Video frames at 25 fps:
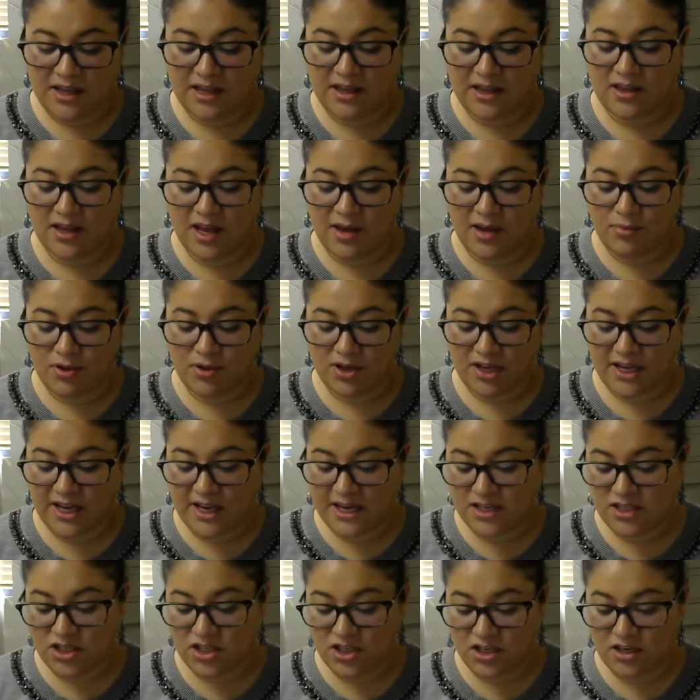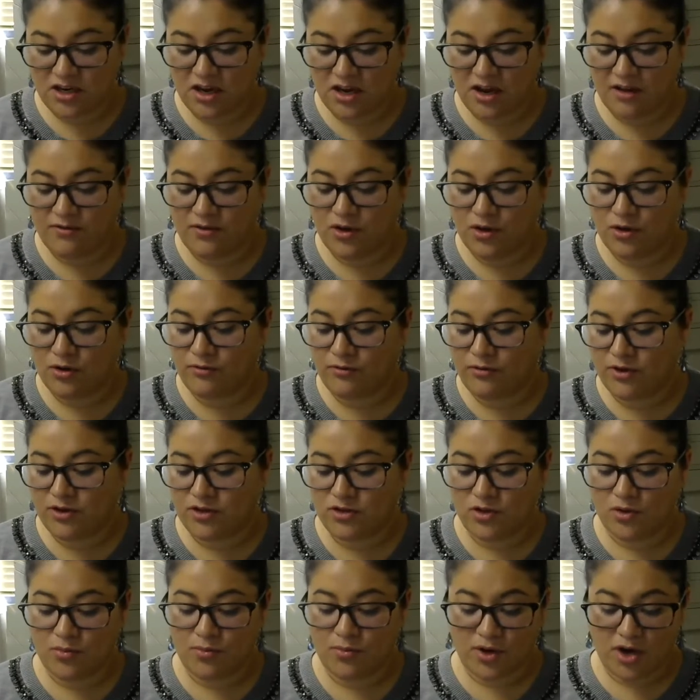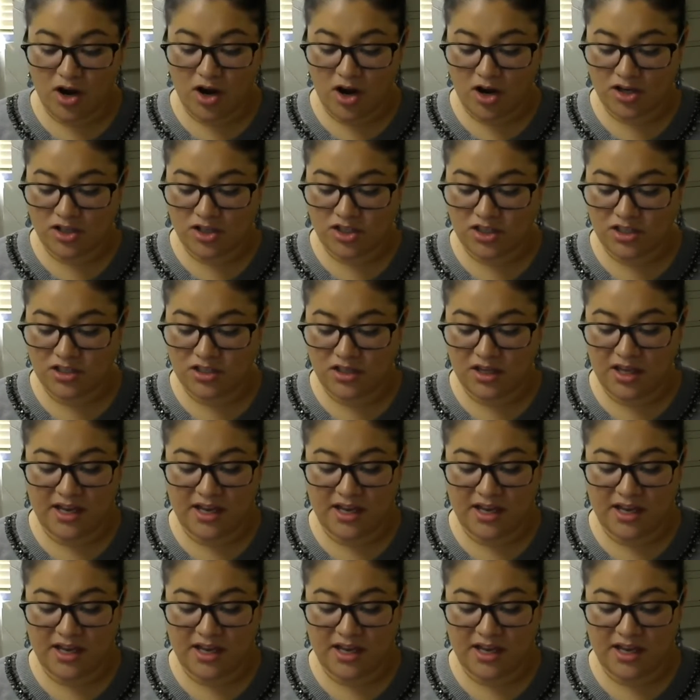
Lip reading: the implication of universal precautions